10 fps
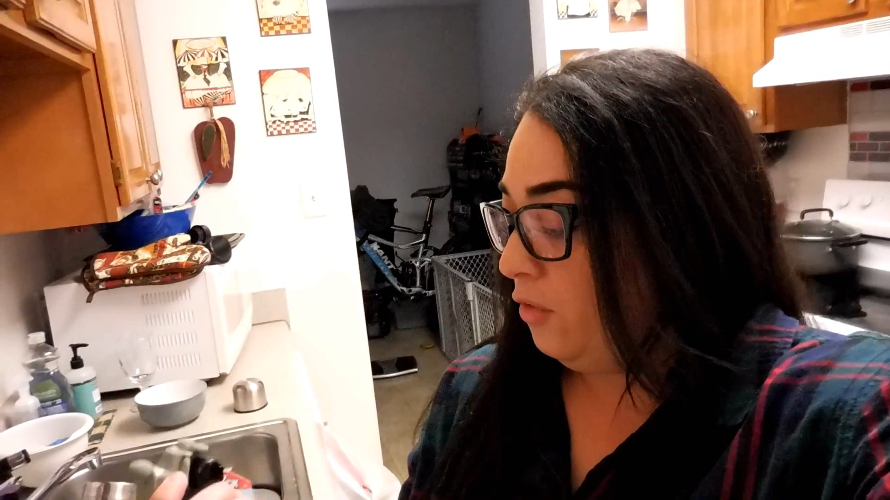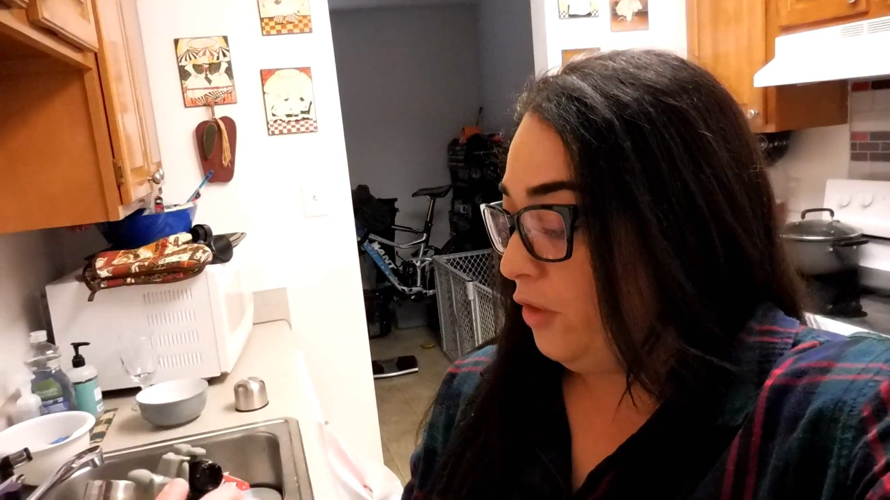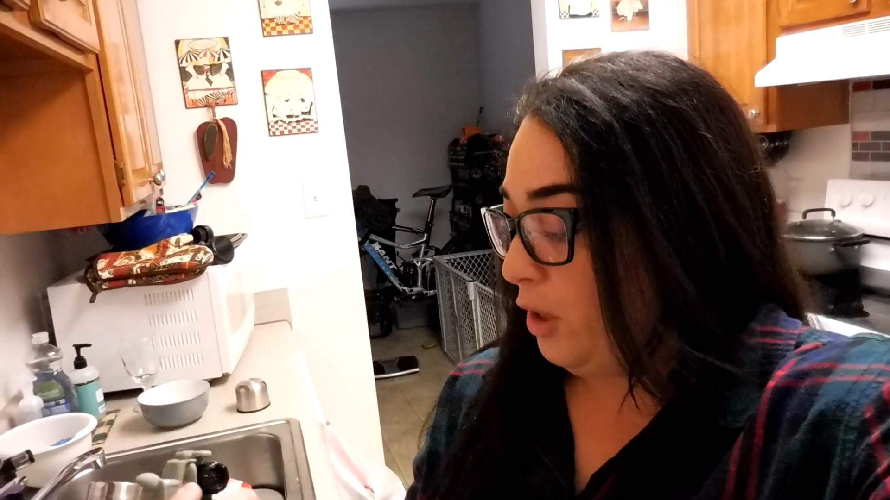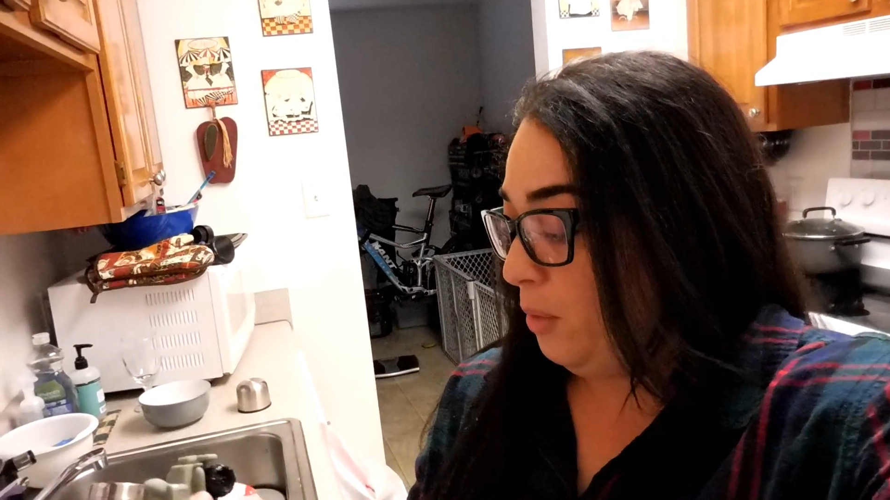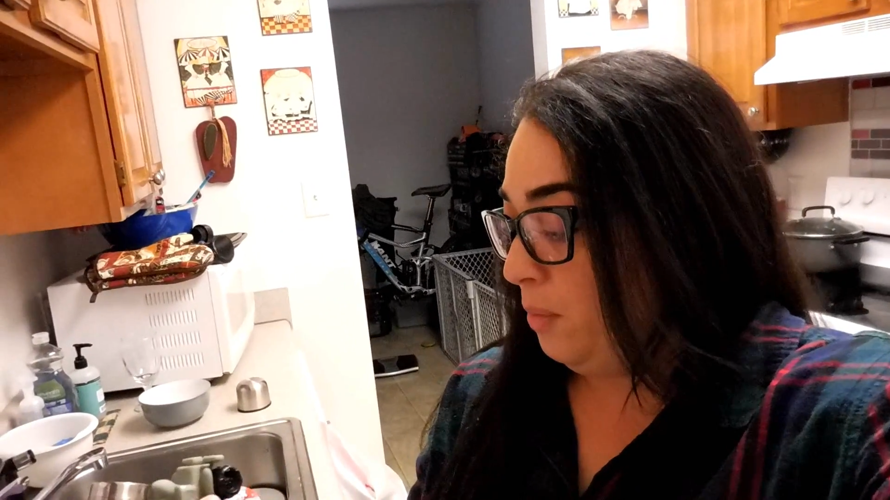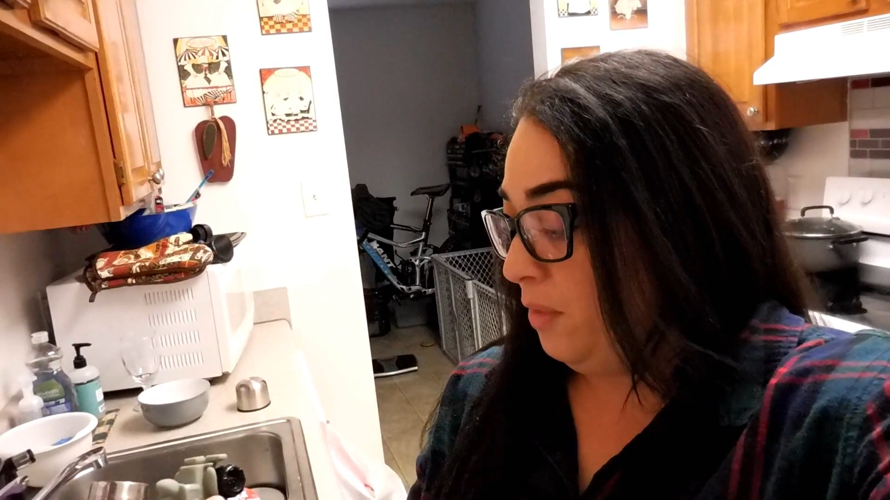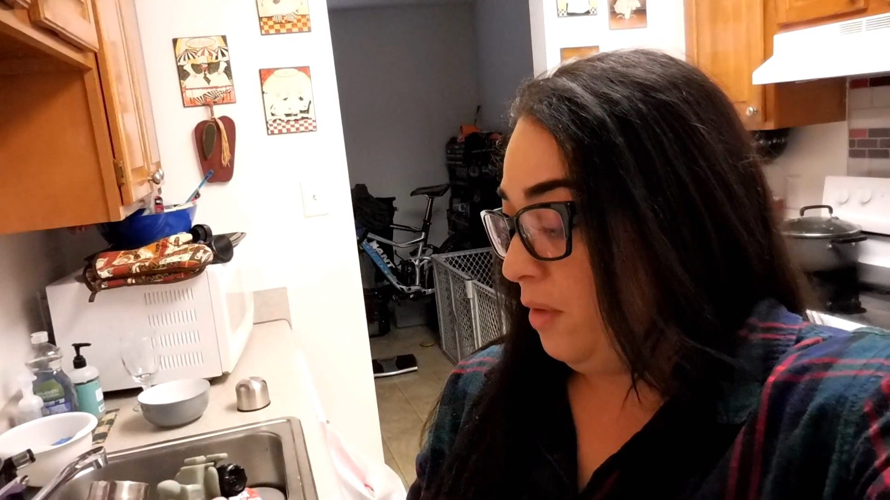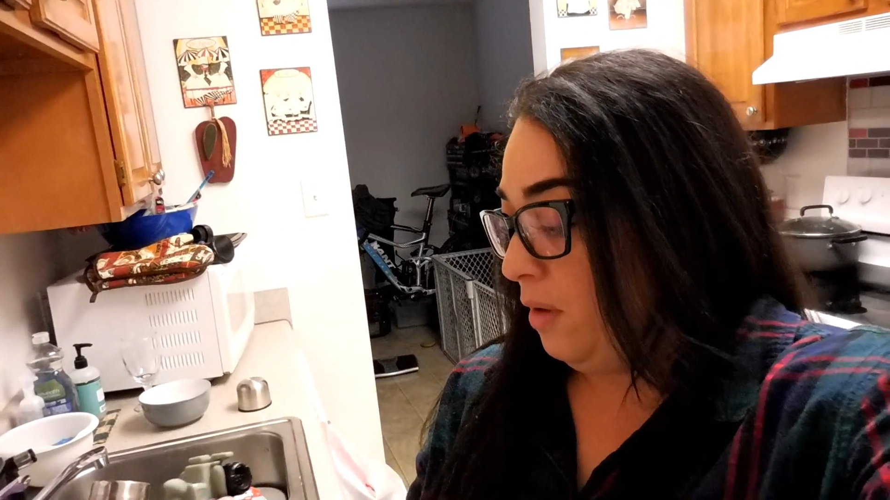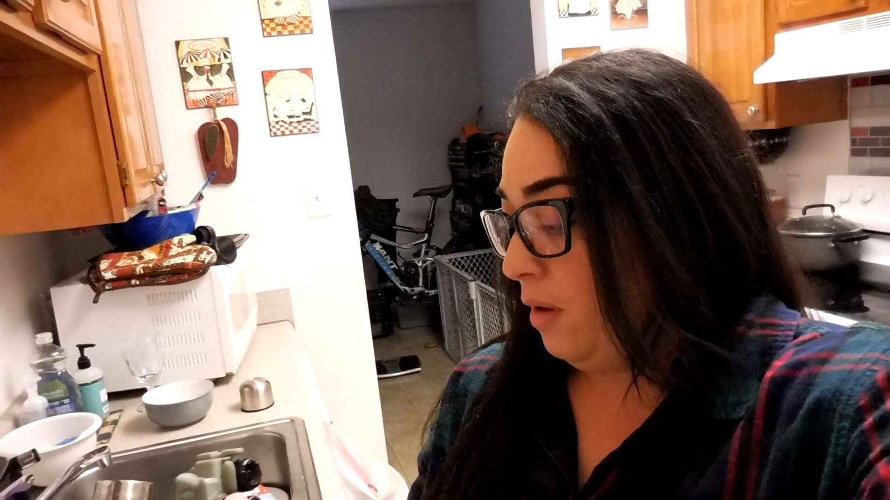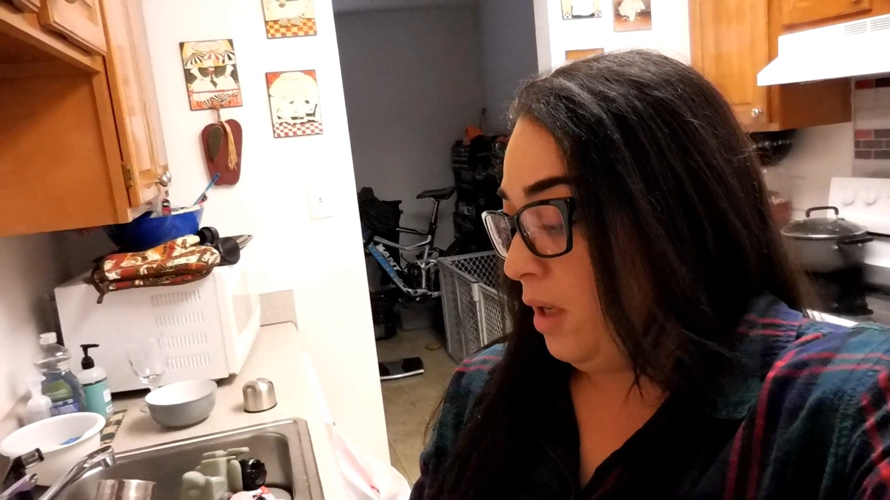from
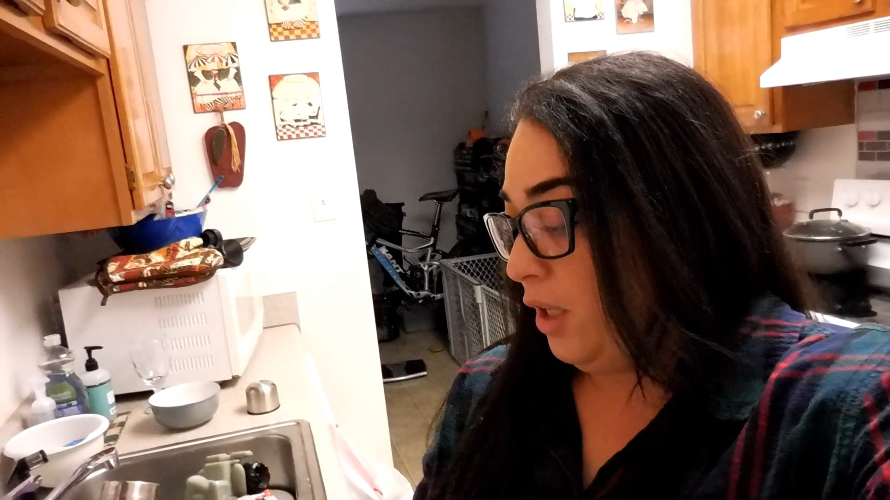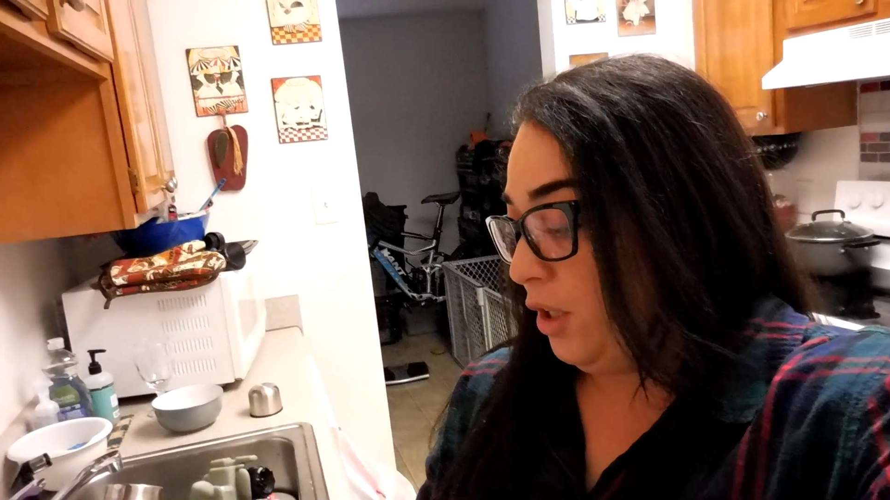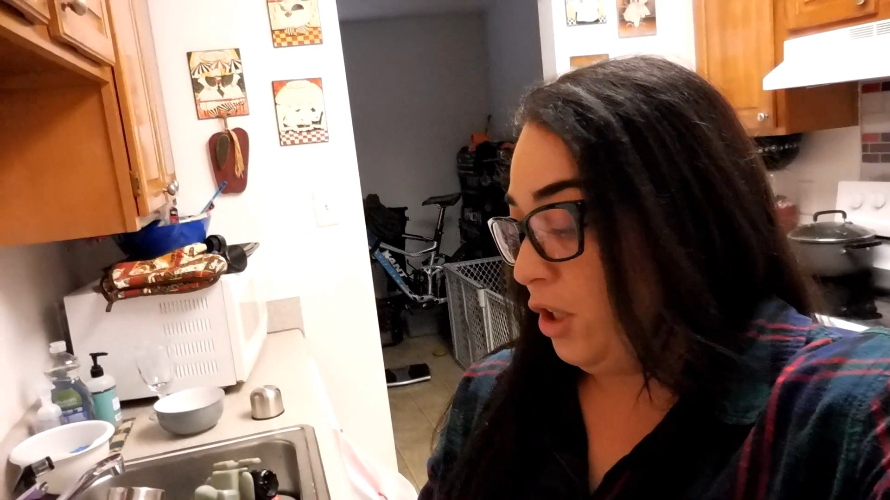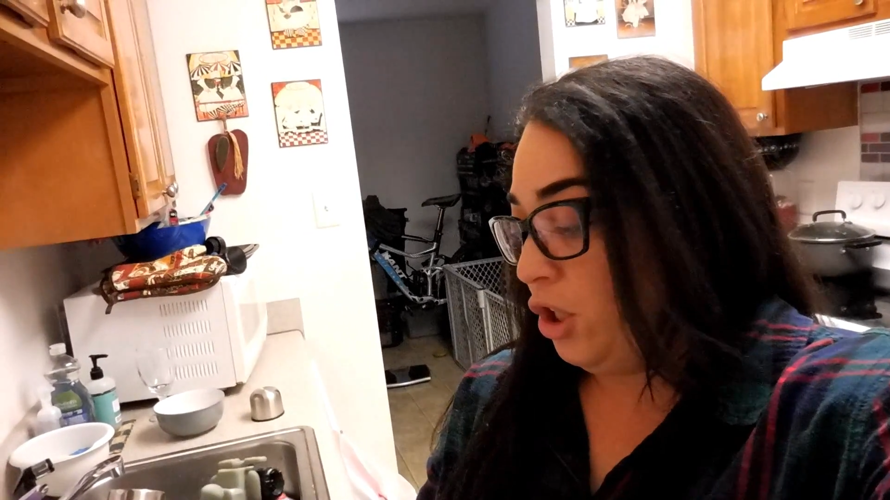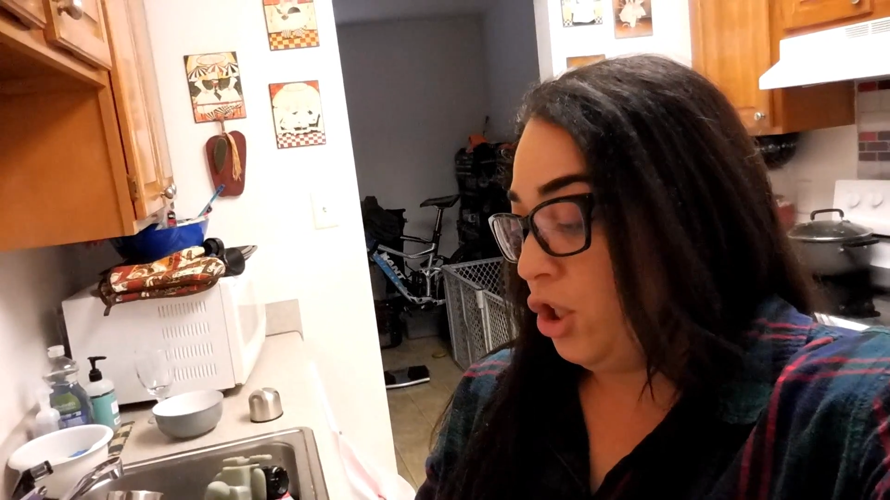Little